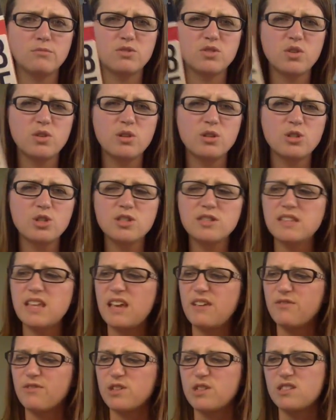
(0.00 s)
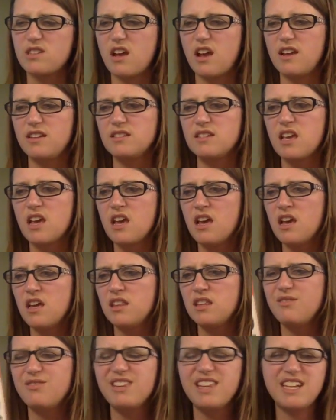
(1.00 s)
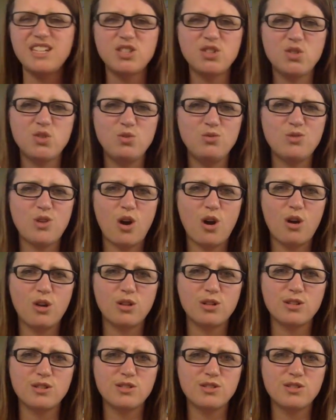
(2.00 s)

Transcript: So they're just like for signs. They were like $2.